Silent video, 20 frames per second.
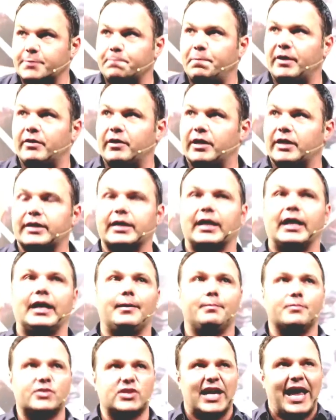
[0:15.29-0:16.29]
Spirit
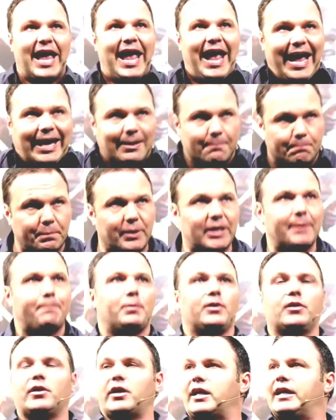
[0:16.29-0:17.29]
comes and
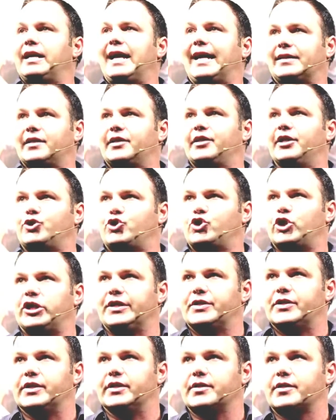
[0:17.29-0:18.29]
people are connected to
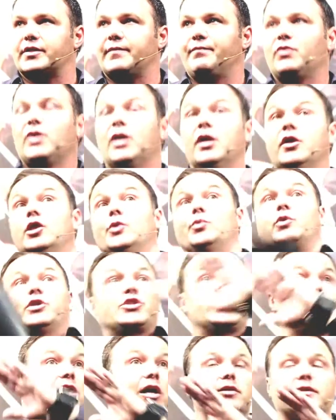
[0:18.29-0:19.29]
Jesus. The
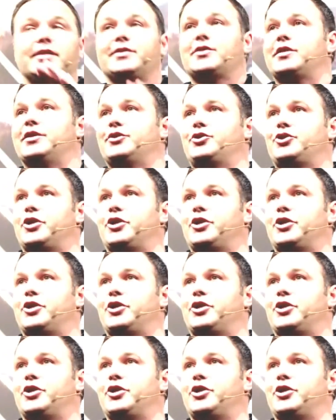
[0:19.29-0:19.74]
result is the